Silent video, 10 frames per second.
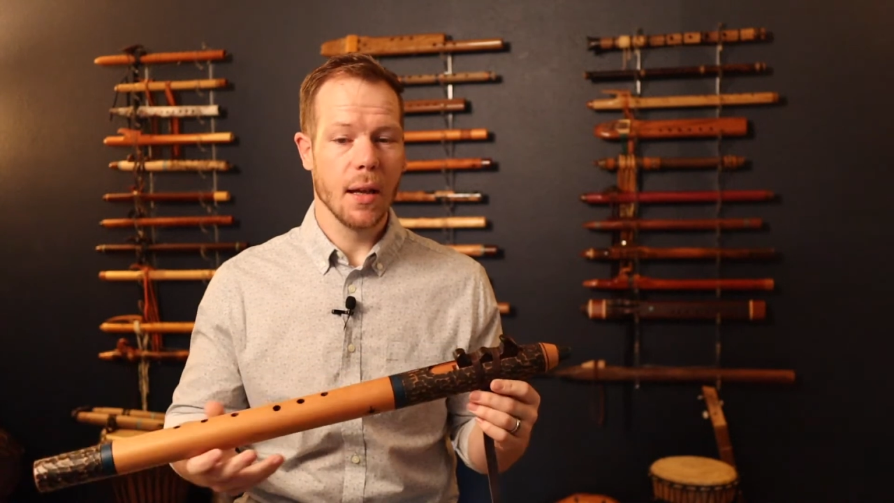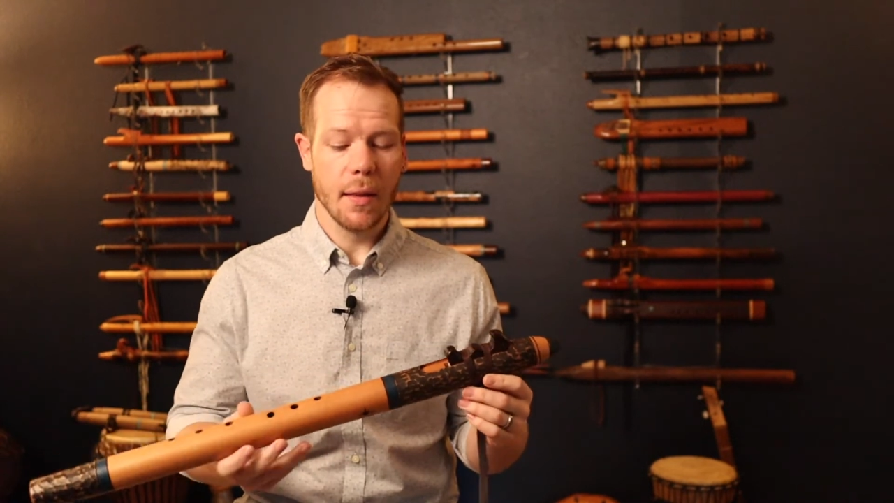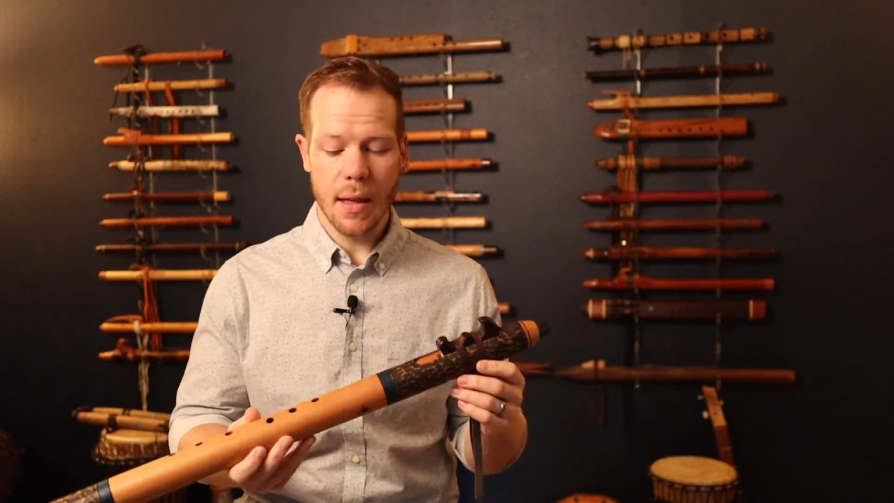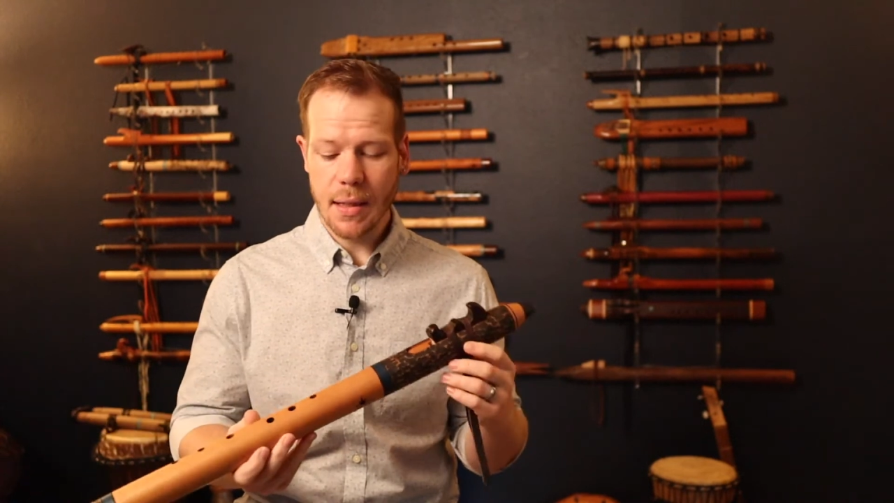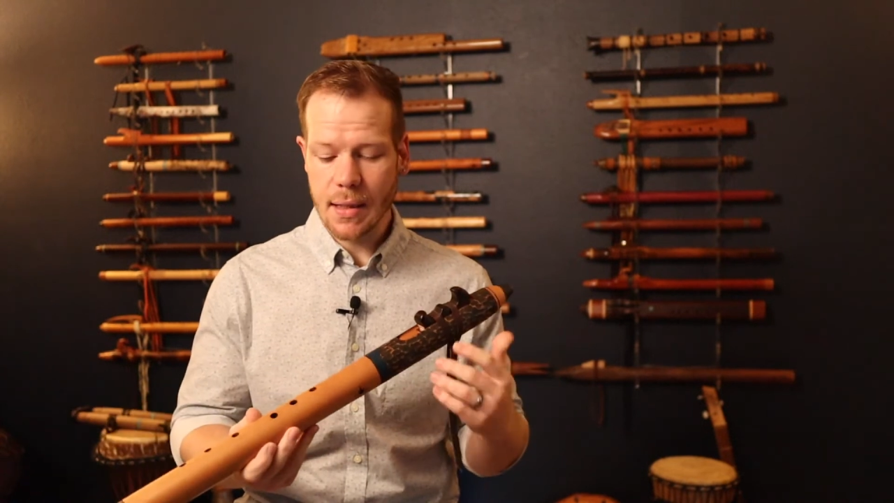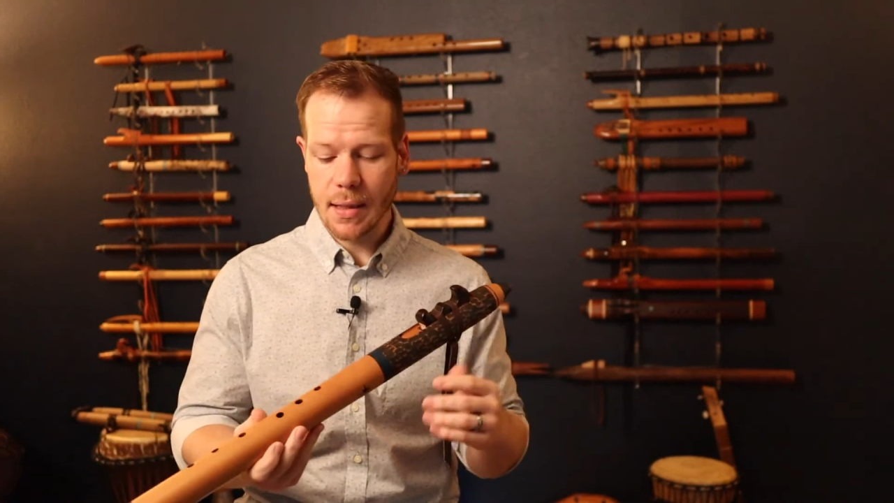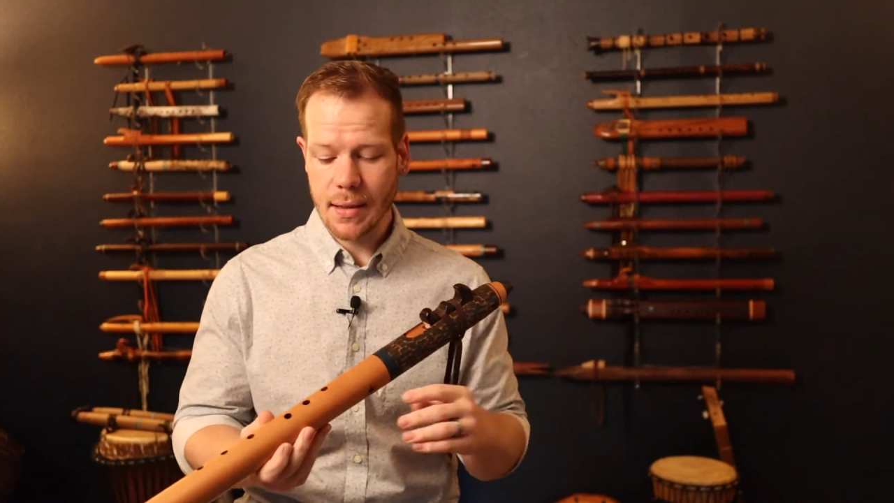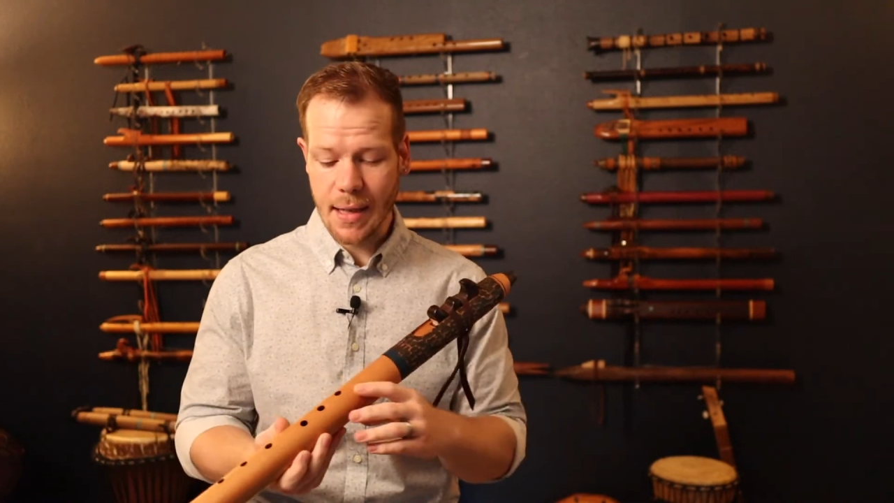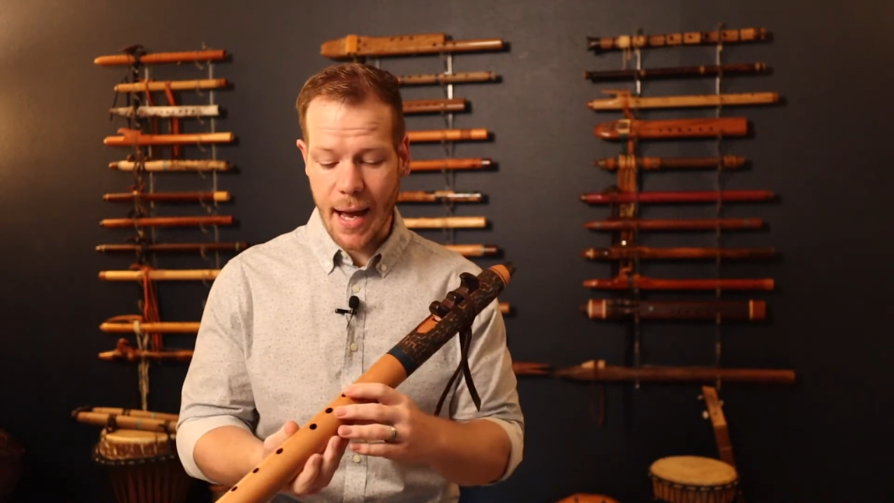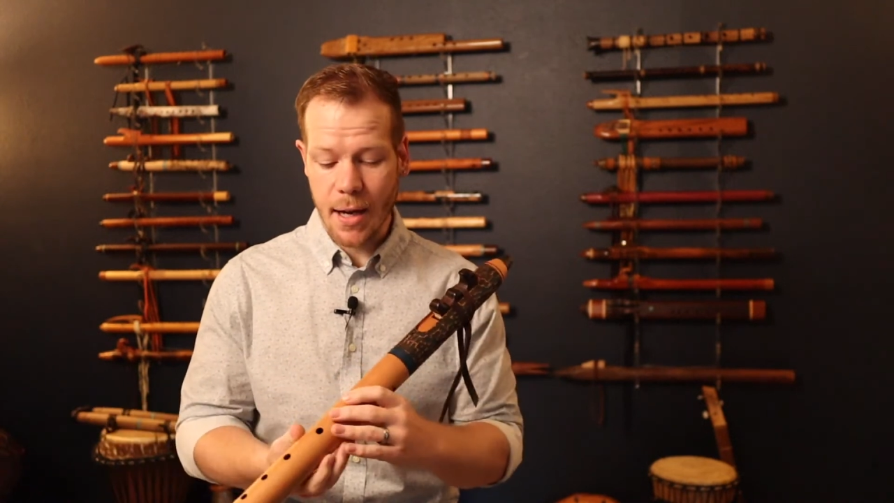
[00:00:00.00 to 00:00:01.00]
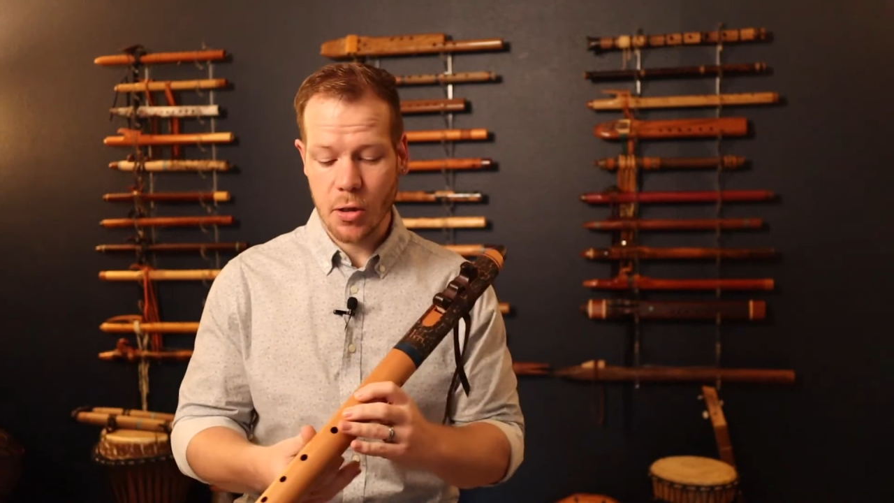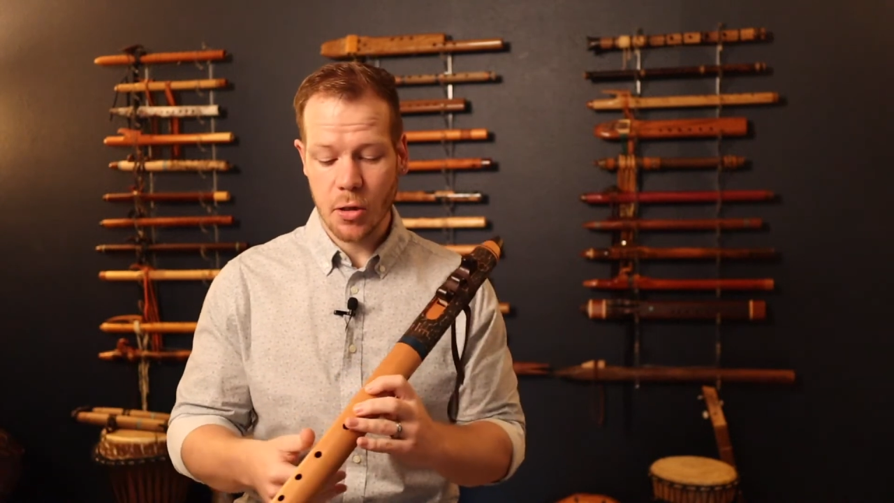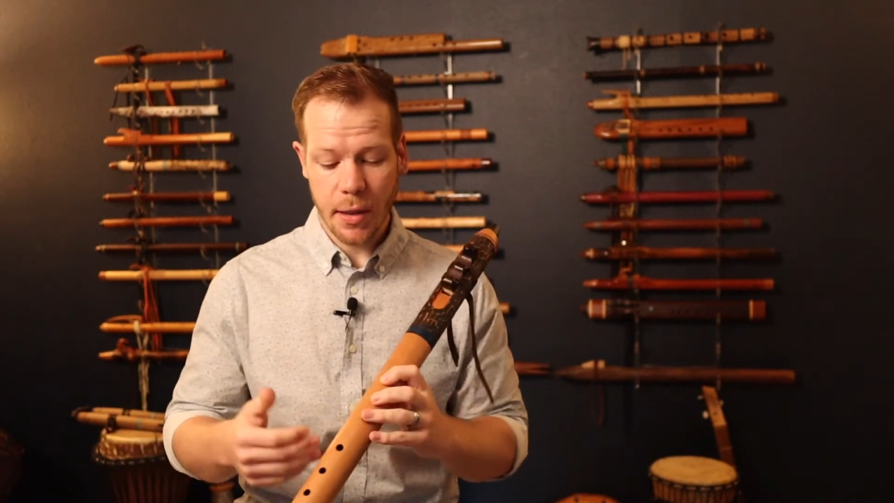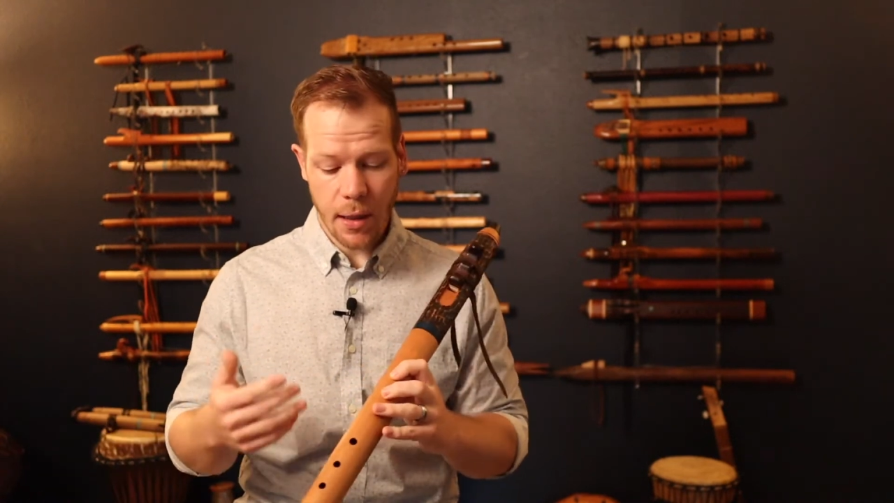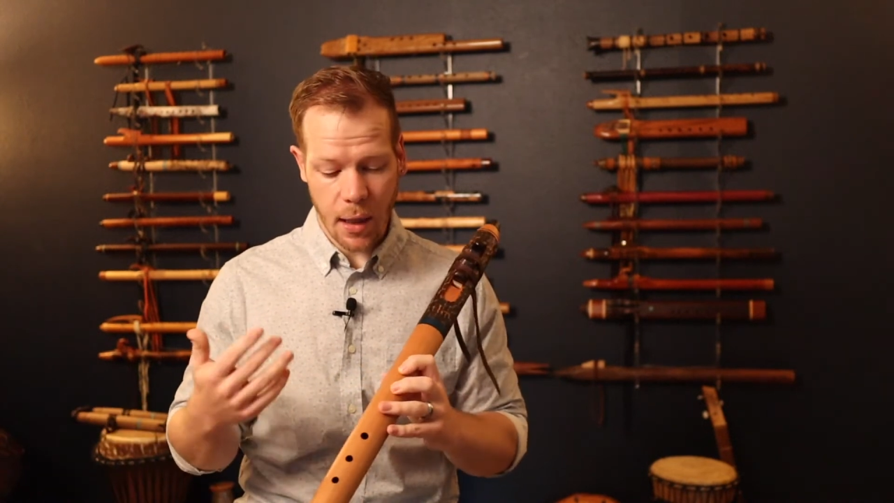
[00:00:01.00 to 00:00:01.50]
This is actually,